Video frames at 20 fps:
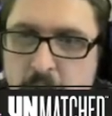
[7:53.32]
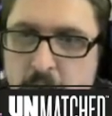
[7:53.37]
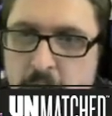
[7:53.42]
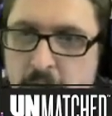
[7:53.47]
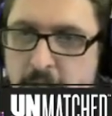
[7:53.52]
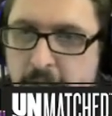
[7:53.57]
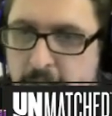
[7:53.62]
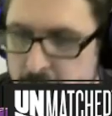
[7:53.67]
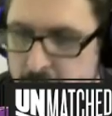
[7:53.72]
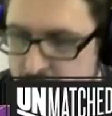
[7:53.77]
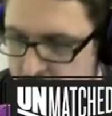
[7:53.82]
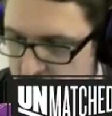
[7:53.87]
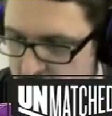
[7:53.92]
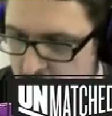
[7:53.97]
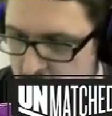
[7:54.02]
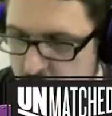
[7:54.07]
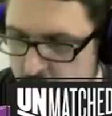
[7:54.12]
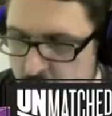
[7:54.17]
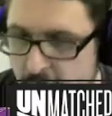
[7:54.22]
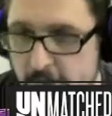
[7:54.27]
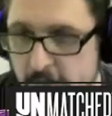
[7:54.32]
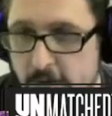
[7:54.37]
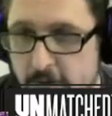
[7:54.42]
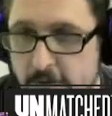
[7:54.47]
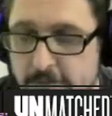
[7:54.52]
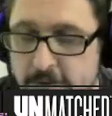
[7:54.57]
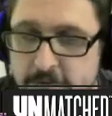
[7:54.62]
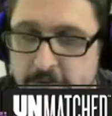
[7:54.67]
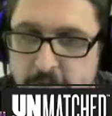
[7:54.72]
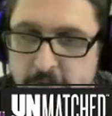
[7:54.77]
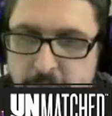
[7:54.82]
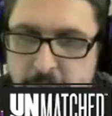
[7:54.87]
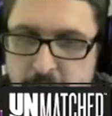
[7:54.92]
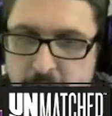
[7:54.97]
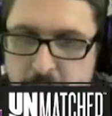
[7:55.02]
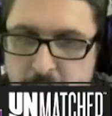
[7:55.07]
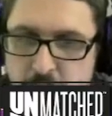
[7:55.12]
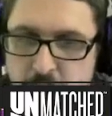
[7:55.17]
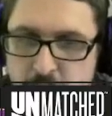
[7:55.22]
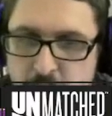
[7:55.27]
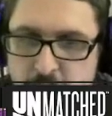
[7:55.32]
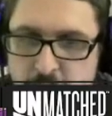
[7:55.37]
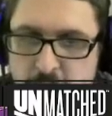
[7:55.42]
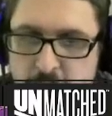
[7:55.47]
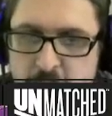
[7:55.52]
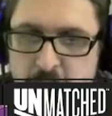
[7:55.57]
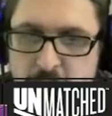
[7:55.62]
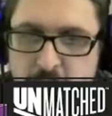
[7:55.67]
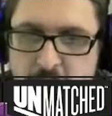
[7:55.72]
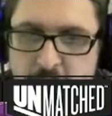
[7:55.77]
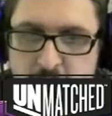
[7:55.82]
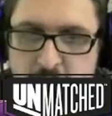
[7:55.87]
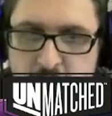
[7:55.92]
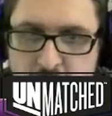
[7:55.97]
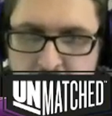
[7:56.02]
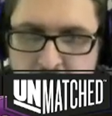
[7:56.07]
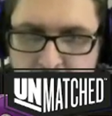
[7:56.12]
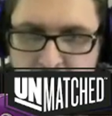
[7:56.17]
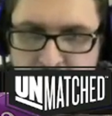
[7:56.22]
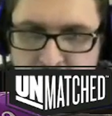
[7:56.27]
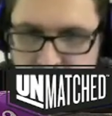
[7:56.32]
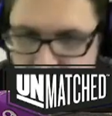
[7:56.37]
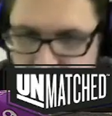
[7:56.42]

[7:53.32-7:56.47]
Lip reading: All right, so obviously I'm going to maneuver, so I don't know why I'm